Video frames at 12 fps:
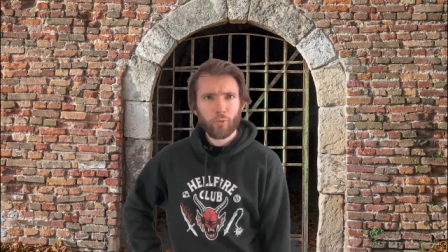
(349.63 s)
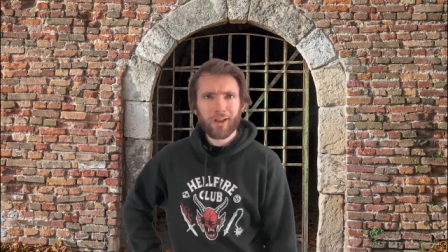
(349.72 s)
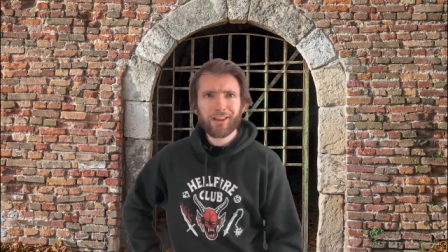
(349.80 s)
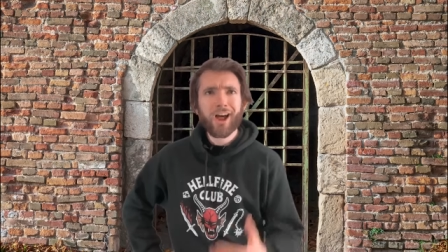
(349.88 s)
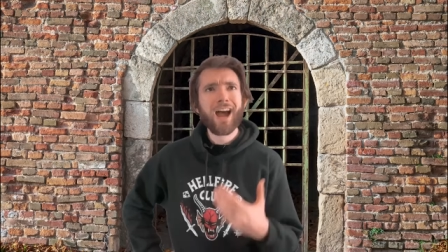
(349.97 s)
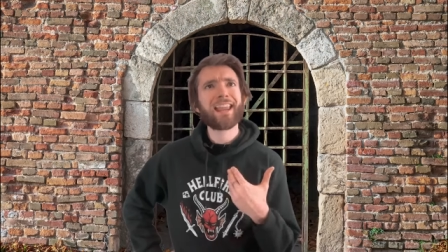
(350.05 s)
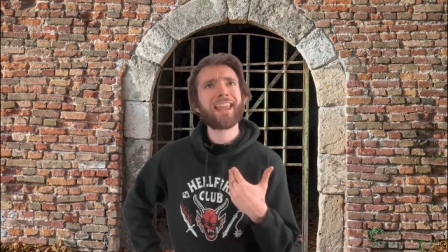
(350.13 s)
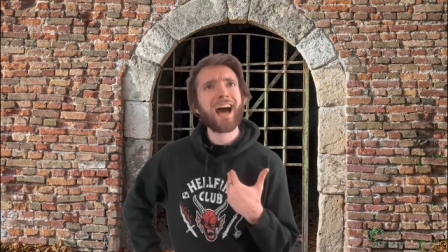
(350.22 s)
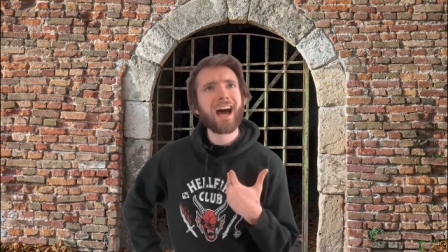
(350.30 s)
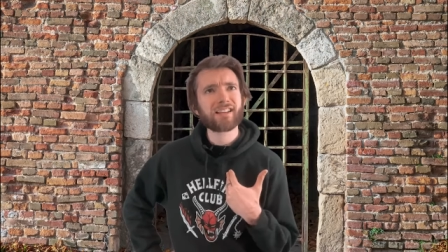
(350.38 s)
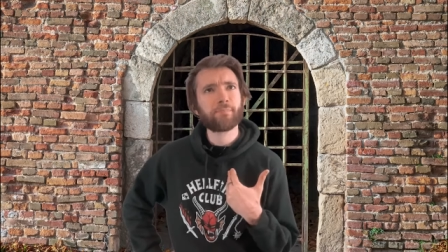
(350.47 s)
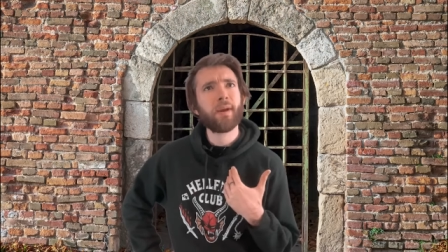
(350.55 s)
Well, I
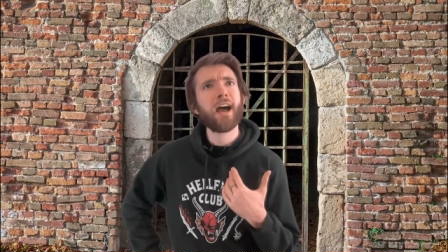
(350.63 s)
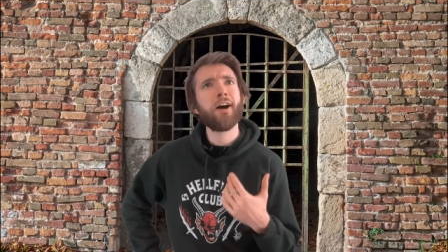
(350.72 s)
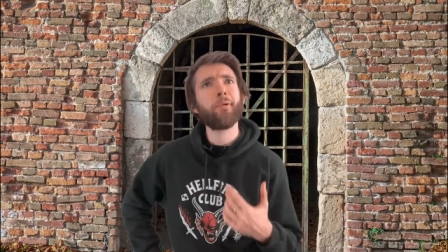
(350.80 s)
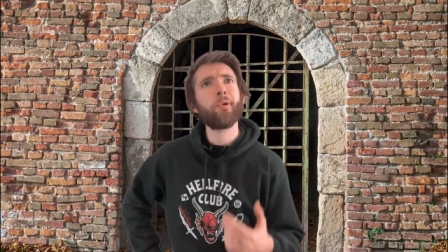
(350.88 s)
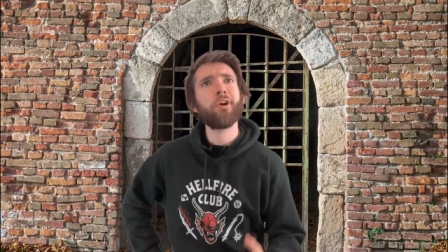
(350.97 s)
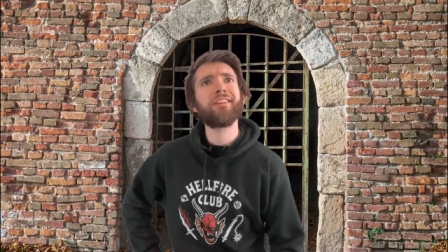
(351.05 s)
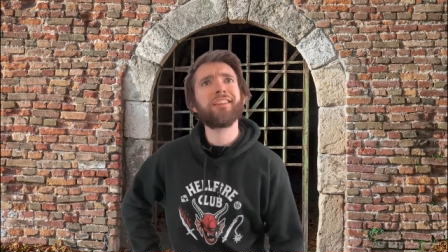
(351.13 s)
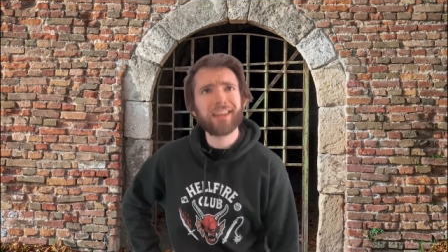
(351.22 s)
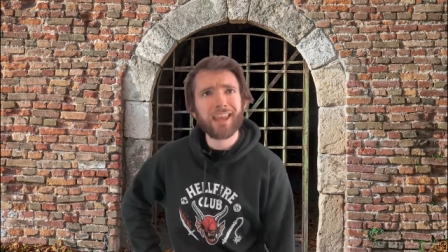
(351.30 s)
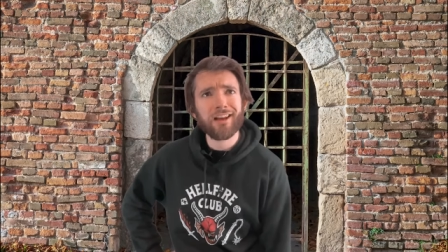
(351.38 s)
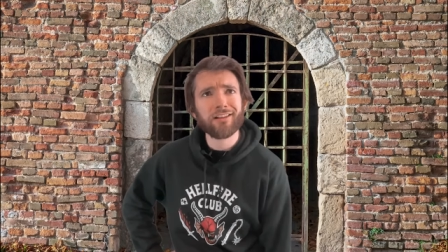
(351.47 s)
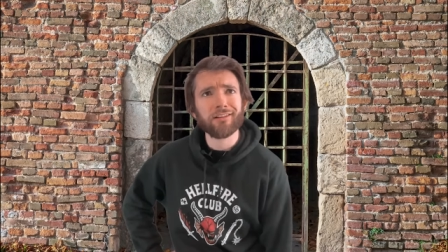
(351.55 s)
cast Power Word
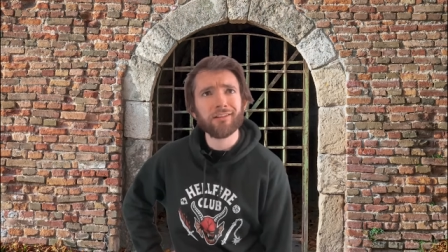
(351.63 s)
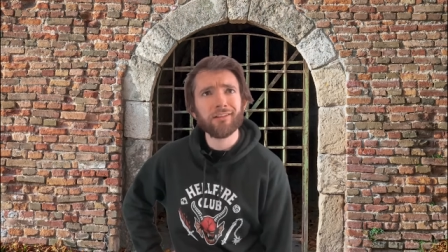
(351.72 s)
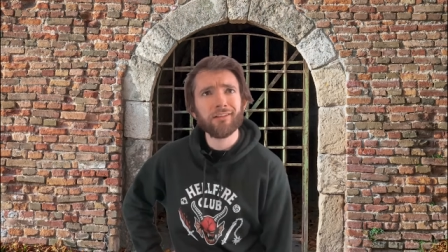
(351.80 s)
Kill.